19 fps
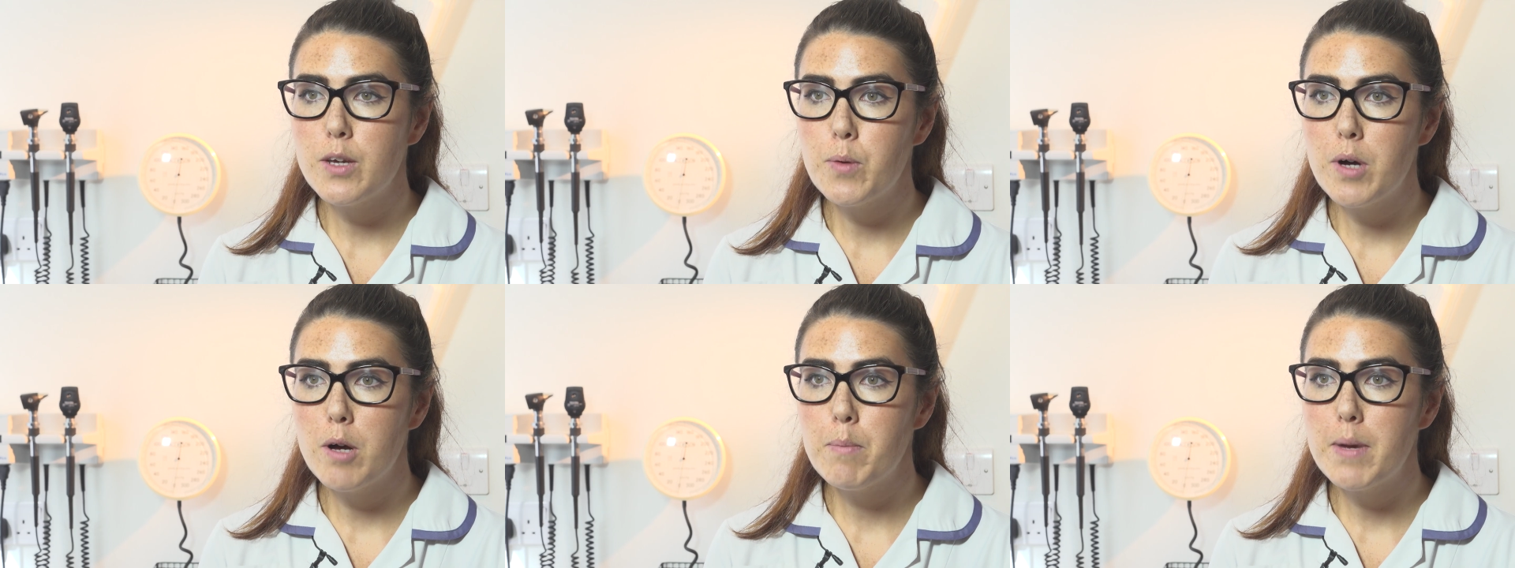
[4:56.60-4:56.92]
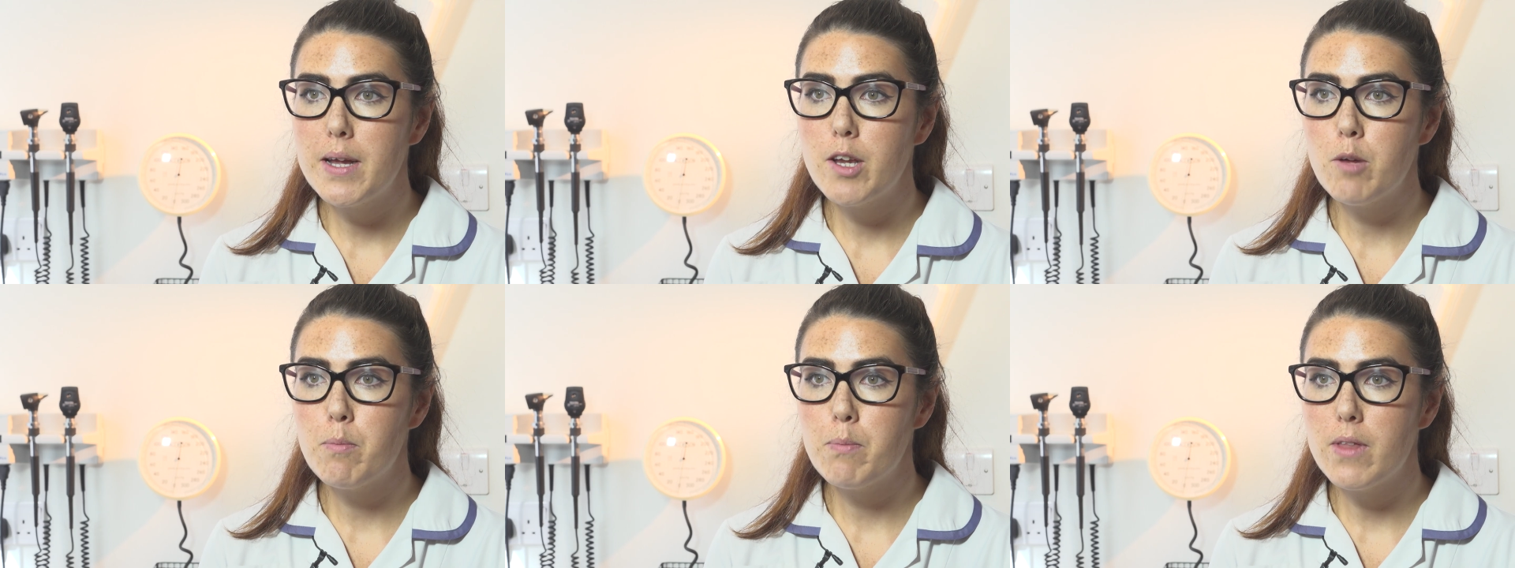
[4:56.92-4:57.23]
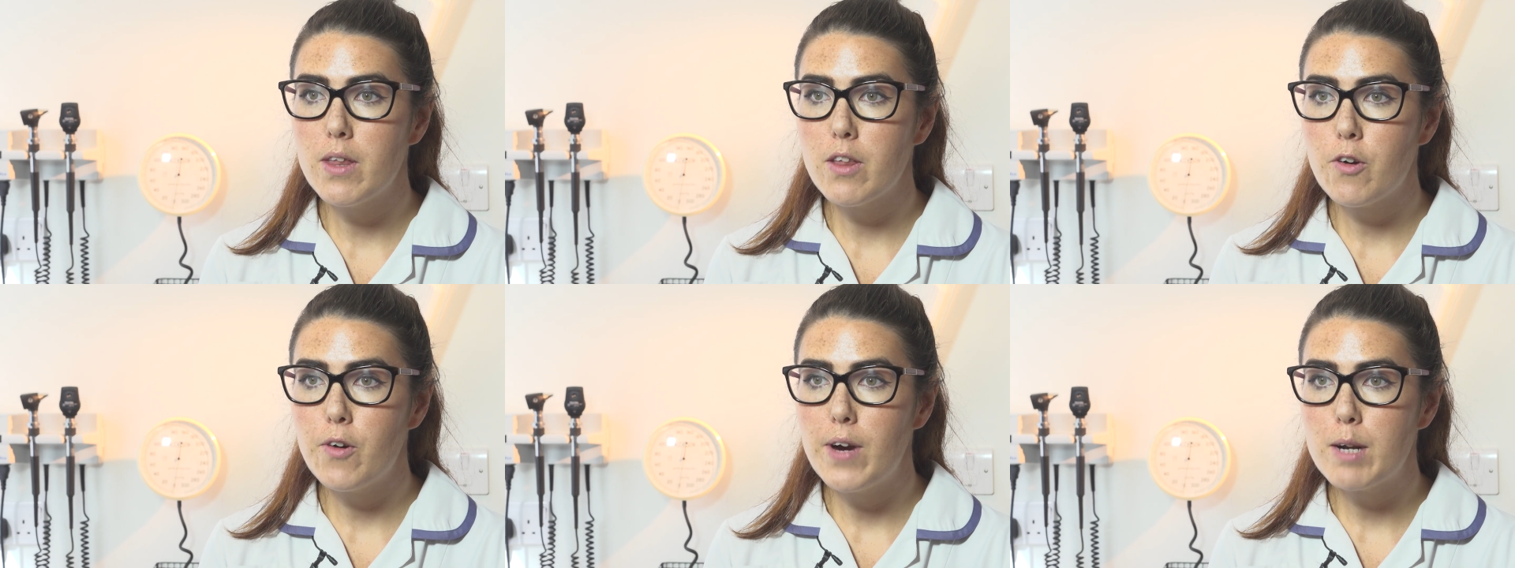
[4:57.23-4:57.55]
you up in
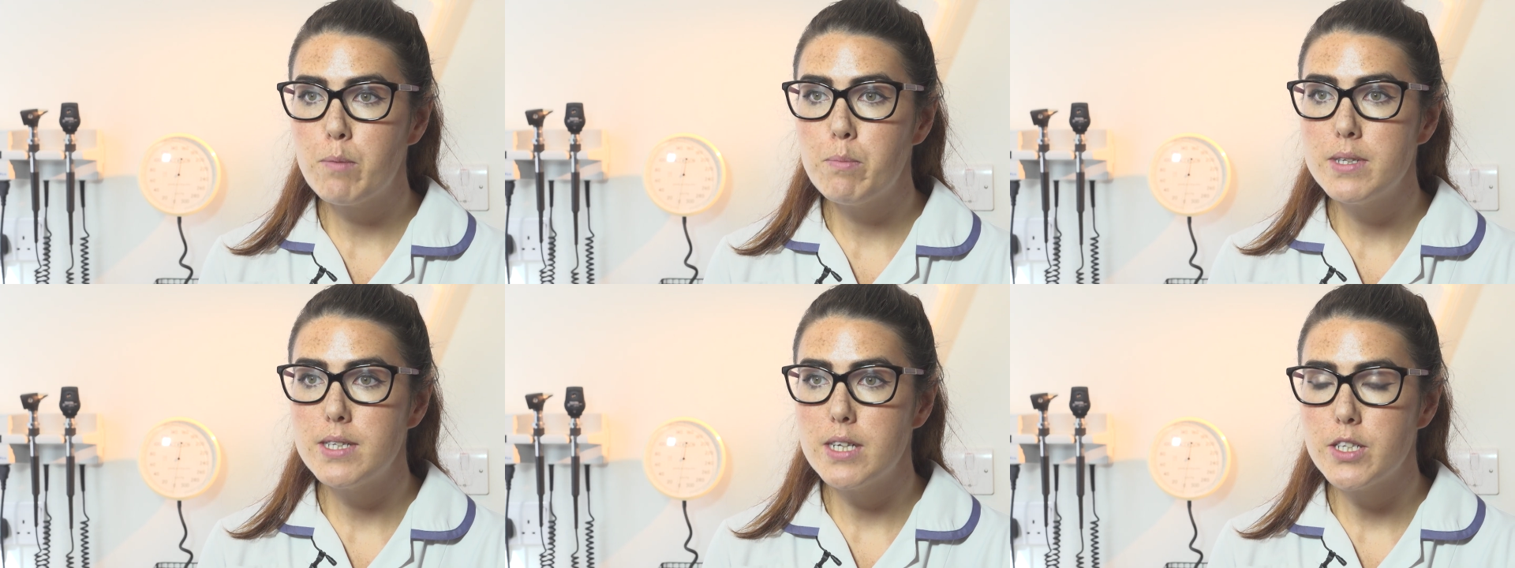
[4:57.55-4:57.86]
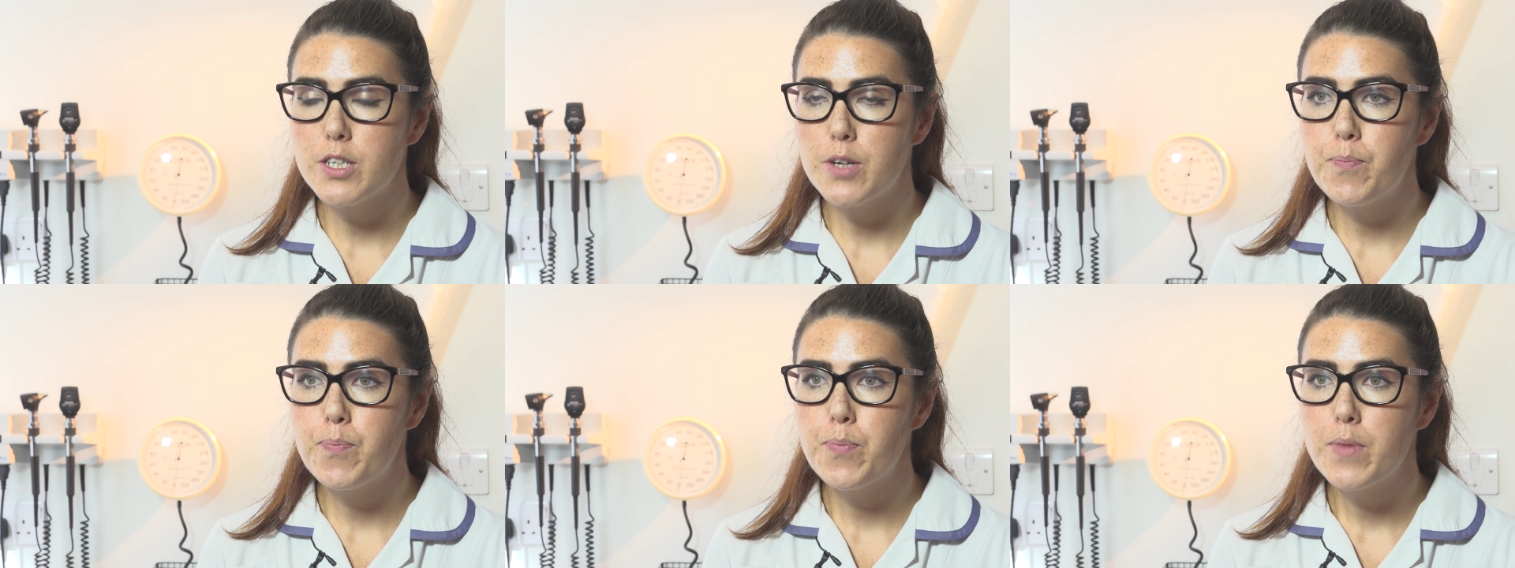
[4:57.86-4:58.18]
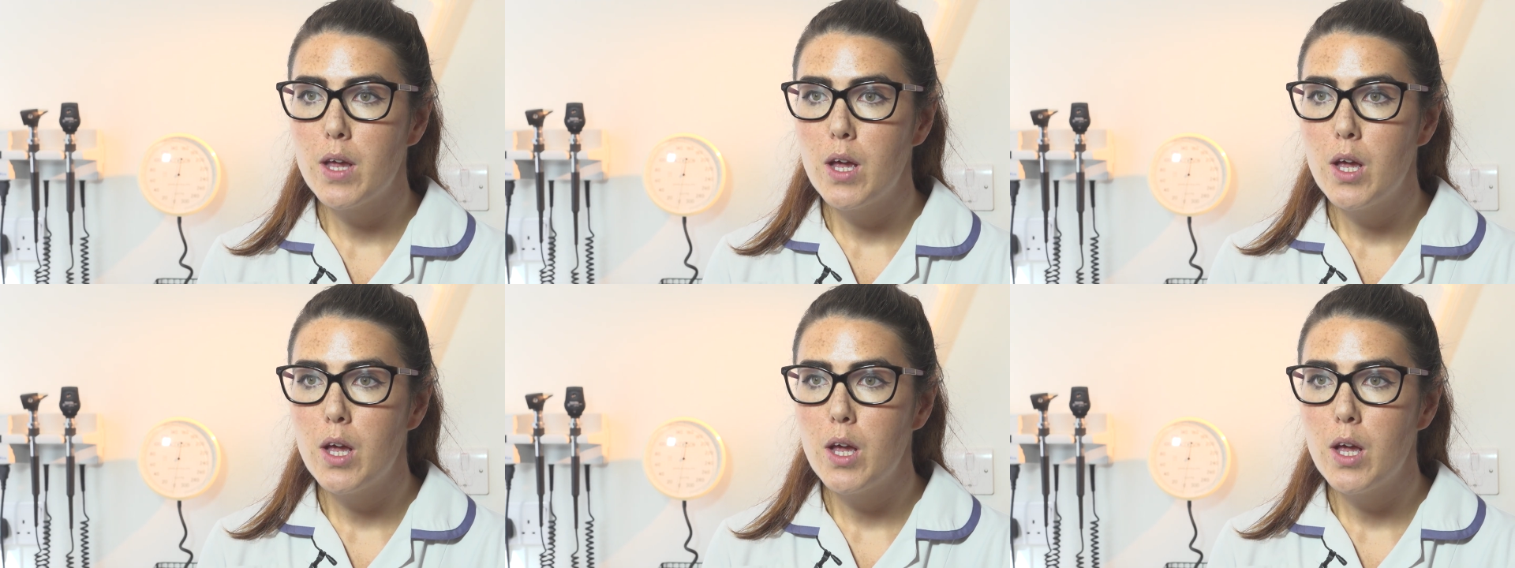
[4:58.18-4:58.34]
the correct position,